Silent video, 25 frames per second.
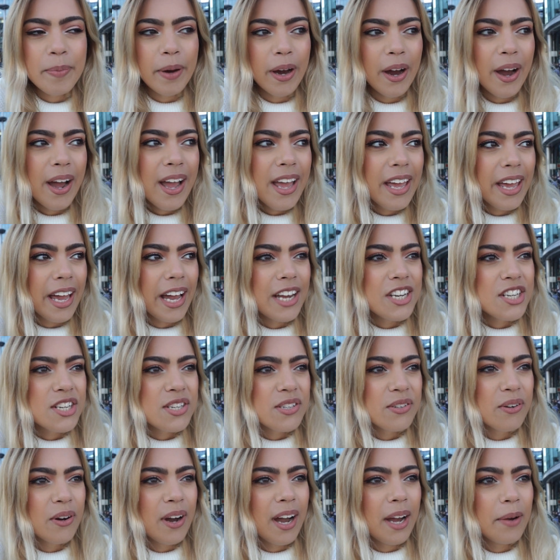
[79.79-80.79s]
but I
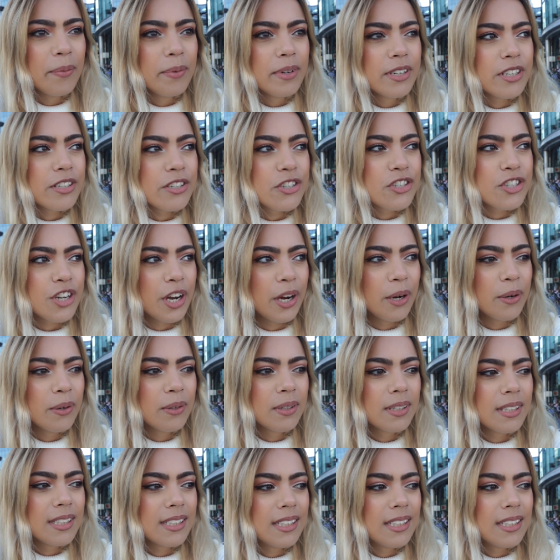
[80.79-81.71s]
just thought I would show